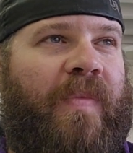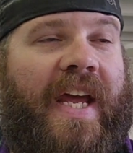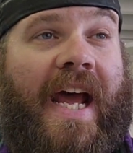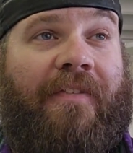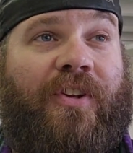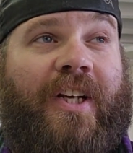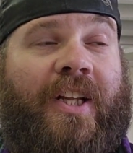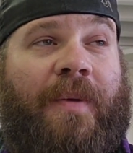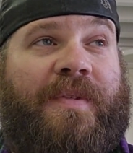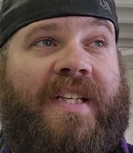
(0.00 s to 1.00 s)
and after the
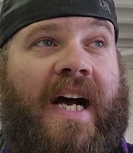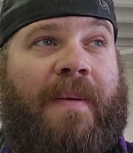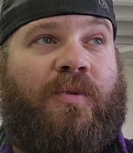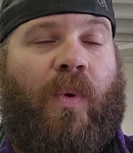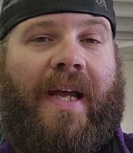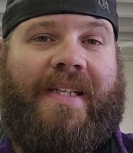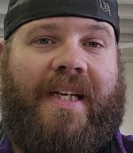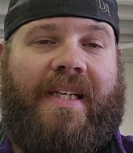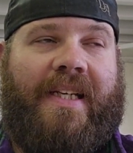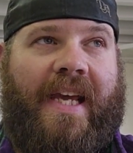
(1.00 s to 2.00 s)
clip stops, what I
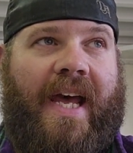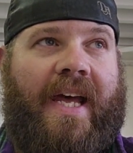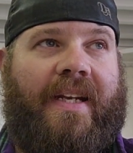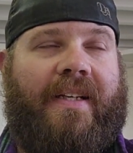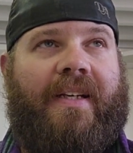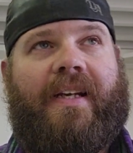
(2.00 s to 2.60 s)
didn't get,